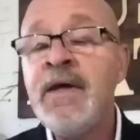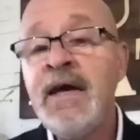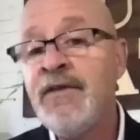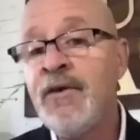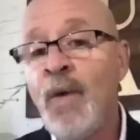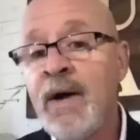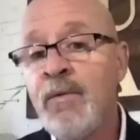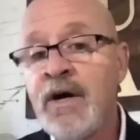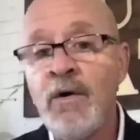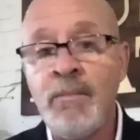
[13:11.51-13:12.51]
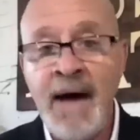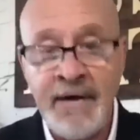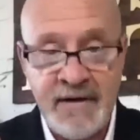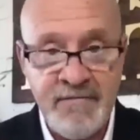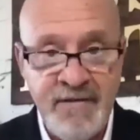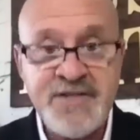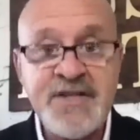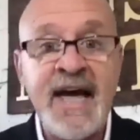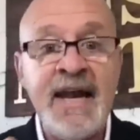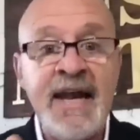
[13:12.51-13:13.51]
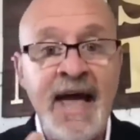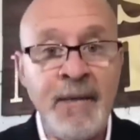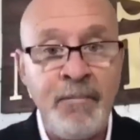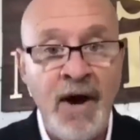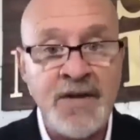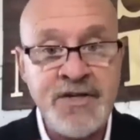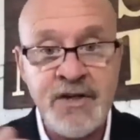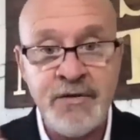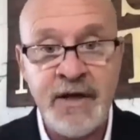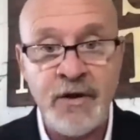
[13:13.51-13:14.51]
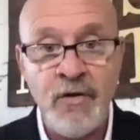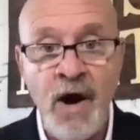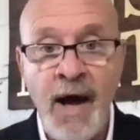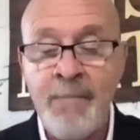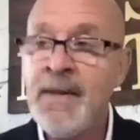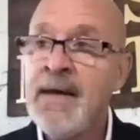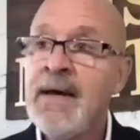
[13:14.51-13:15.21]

in the way we go about investigating and prosecuting crime.